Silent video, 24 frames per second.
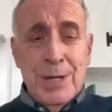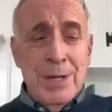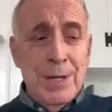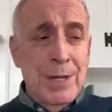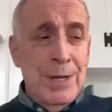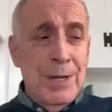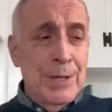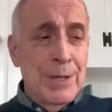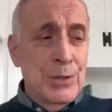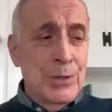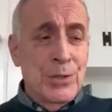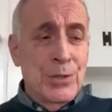of the
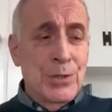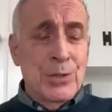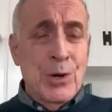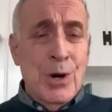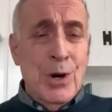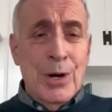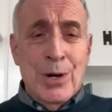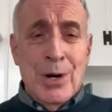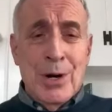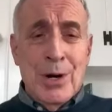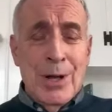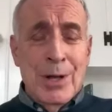kids who
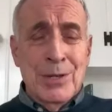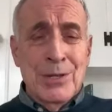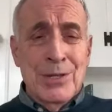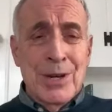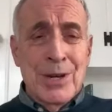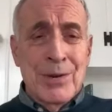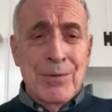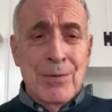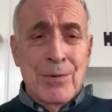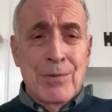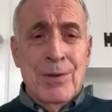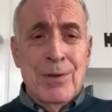start college
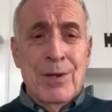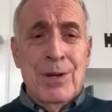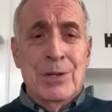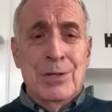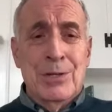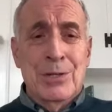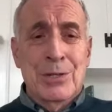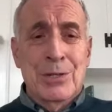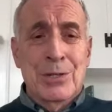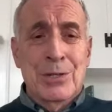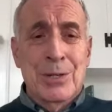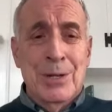never
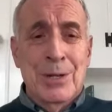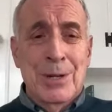finish.